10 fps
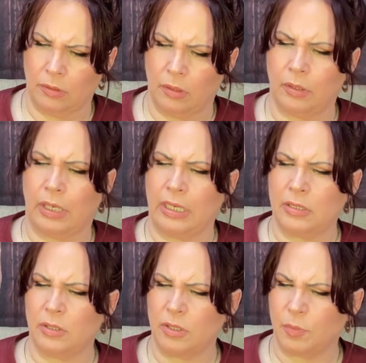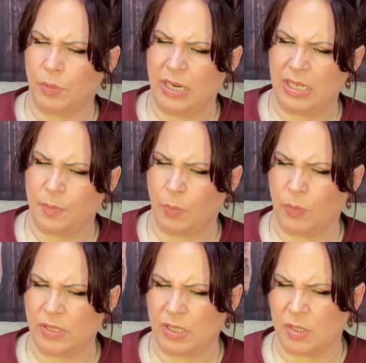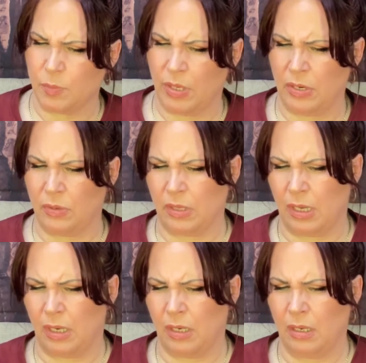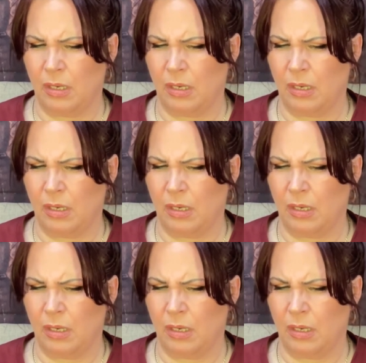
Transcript: Okay, so it sprays, but where's the sprayer thing?